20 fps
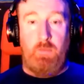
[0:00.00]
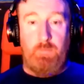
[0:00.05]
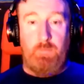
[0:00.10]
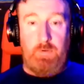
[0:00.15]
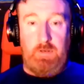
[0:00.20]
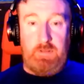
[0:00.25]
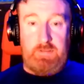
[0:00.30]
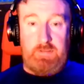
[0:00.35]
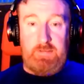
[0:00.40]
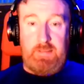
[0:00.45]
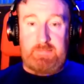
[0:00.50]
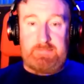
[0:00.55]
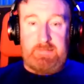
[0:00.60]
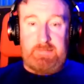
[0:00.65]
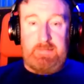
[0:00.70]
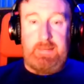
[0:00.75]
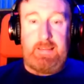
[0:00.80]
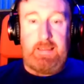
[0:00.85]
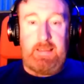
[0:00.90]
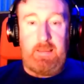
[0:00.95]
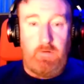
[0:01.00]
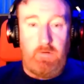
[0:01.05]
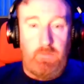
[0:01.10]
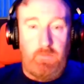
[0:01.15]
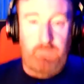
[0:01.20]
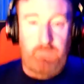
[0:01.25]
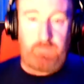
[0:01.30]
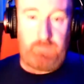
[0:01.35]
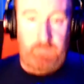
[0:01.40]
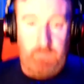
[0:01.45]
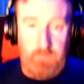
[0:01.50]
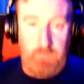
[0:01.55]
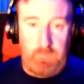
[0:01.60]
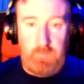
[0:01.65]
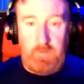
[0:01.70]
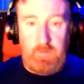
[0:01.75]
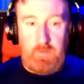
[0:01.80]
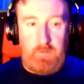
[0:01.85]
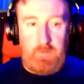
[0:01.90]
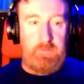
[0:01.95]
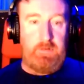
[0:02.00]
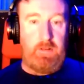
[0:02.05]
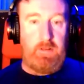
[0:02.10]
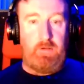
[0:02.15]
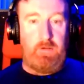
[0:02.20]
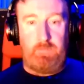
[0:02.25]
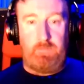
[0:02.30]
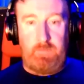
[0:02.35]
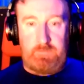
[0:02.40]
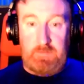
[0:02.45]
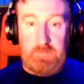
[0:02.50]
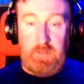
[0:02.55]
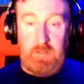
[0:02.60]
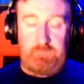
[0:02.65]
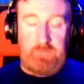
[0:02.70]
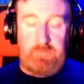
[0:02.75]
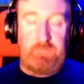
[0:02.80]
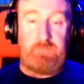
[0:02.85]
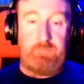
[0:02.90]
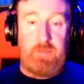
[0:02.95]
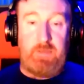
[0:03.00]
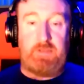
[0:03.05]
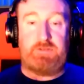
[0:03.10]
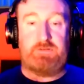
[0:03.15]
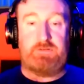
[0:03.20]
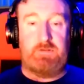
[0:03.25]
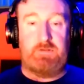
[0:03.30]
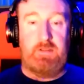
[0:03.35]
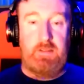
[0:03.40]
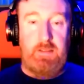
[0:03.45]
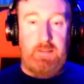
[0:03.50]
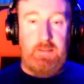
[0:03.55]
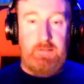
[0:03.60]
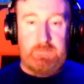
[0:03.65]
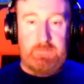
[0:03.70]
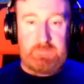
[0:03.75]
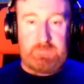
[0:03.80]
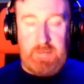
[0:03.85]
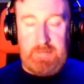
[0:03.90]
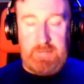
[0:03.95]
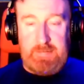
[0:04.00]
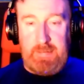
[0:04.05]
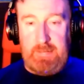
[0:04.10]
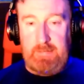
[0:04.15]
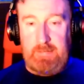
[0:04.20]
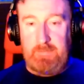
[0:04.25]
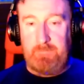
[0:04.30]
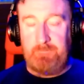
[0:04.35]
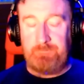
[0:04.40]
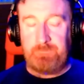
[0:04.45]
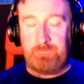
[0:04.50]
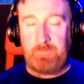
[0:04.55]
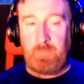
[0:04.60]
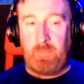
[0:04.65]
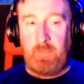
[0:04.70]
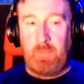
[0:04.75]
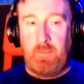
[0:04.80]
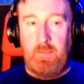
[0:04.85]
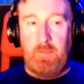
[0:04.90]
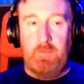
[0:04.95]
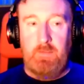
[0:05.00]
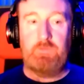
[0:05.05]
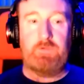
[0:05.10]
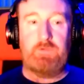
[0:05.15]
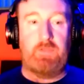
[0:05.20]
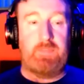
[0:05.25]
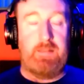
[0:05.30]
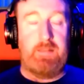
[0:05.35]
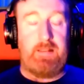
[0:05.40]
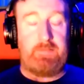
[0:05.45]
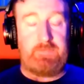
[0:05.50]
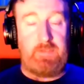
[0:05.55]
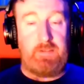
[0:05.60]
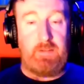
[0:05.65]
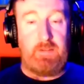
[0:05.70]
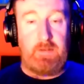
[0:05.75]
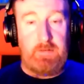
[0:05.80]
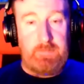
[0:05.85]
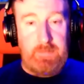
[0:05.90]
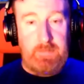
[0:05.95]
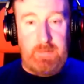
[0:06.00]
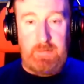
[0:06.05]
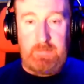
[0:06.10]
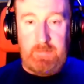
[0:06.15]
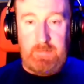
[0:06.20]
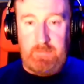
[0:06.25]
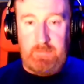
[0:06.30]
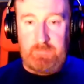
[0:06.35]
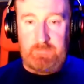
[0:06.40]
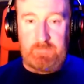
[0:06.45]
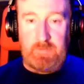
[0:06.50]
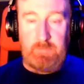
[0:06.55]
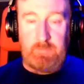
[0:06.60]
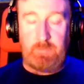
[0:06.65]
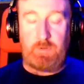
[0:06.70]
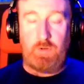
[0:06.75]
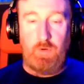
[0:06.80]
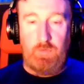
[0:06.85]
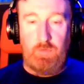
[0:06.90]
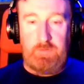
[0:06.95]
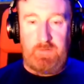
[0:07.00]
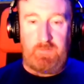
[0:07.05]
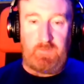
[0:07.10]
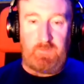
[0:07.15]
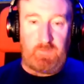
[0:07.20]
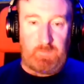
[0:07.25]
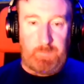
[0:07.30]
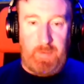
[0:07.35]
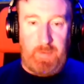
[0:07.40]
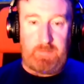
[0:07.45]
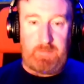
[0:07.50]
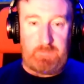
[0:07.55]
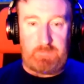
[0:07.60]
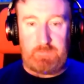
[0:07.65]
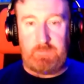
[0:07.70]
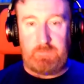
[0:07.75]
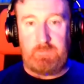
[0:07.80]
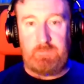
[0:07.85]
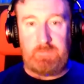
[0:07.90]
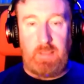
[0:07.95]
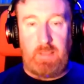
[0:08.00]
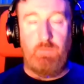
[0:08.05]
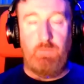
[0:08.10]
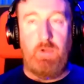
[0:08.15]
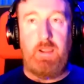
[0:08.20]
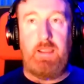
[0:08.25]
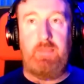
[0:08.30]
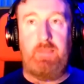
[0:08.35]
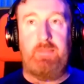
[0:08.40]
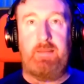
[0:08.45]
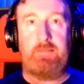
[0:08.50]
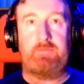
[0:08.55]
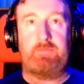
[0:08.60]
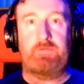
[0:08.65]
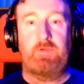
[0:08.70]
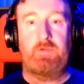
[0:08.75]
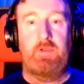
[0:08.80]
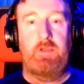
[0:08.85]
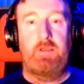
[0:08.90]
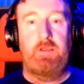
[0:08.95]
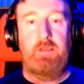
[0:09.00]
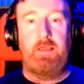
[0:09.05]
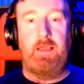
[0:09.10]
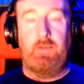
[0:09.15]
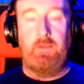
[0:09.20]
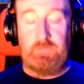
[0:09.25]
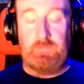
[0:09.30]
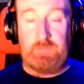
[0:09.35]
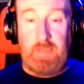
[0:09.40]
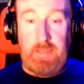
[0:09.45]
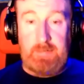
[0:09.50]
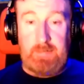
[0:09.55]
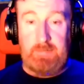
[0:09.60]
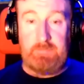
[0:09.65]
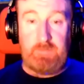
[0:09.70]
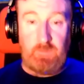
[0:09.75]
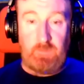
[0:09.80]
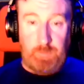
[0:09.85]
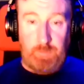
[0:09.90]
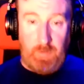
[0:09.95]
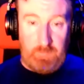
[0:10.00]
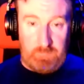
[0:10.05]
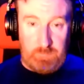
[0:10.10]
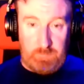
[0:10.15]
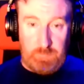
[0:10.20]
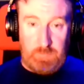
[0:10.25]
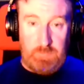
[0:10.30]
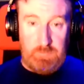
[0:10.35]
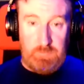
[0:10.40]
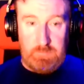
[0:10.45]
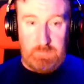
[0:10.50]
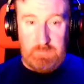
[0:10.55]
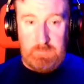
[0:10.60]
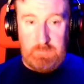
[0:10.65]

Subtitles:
But looking at it now, you know, it's a lot of information to take in. So the next thing you're going to need is a recording space, somewhere that's as silent as possible.